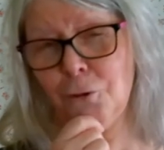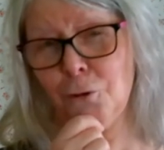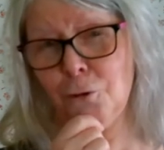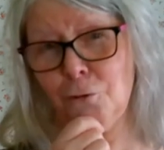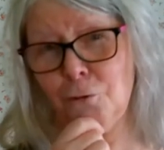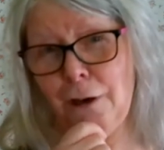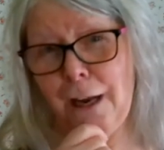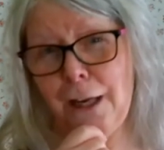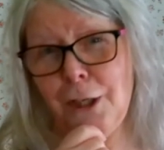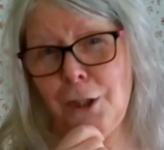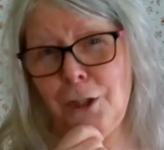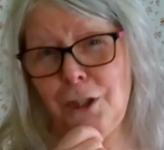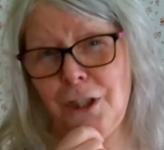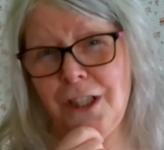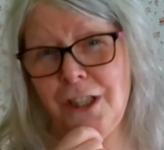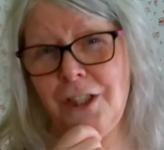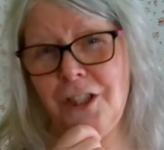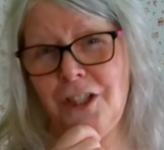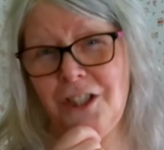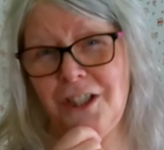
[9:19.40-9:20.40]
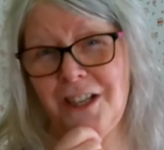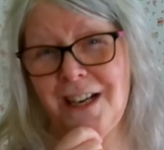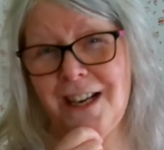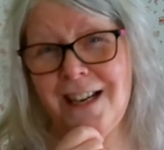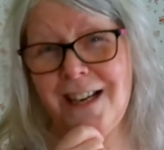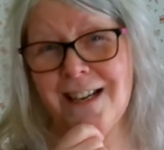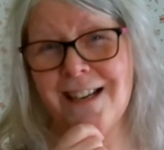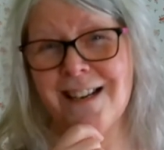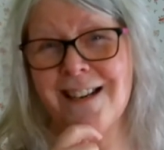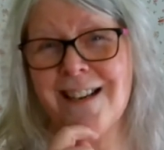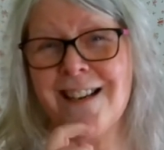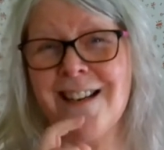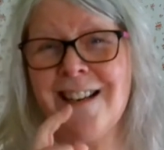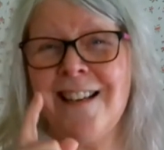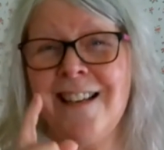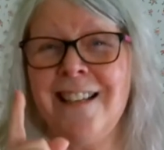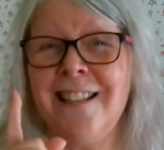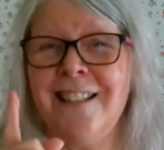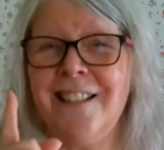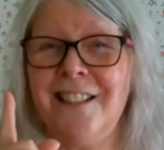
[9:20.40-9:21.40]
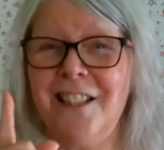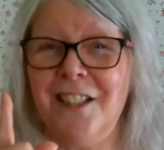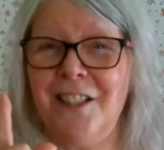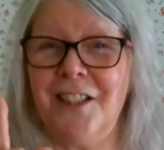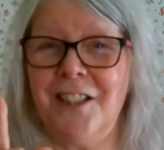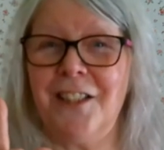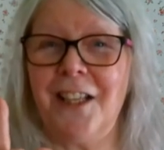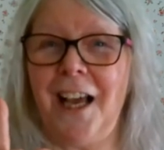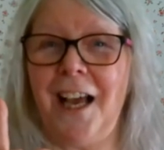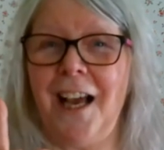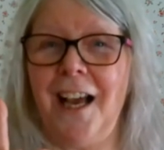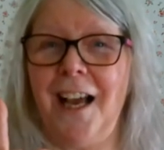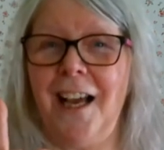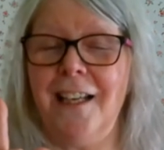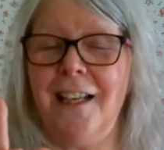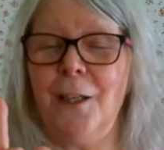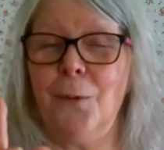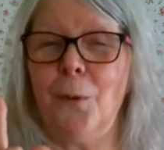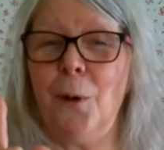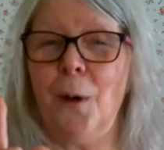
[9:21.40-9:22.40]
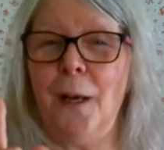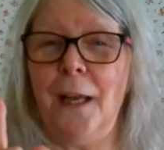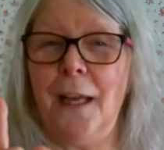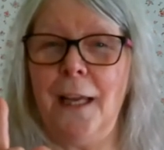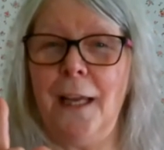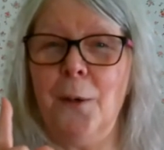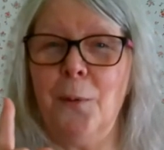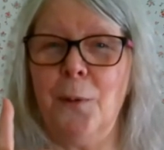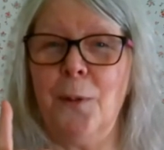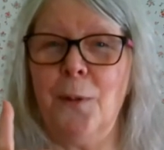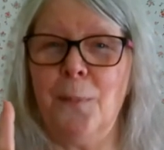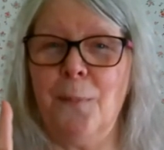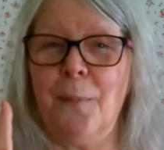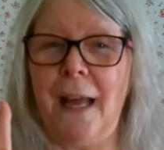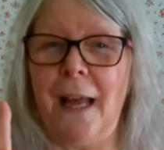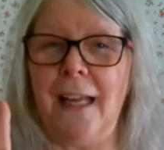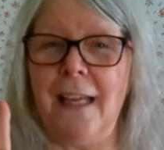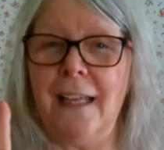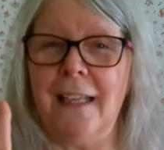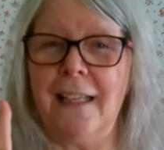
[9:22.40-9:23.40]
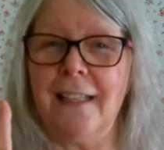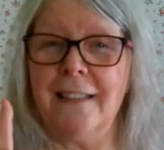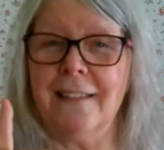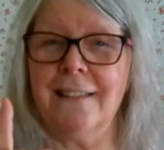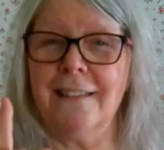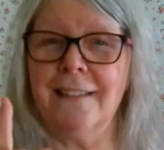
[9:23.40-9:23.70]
scratched his chin, decided what he would make.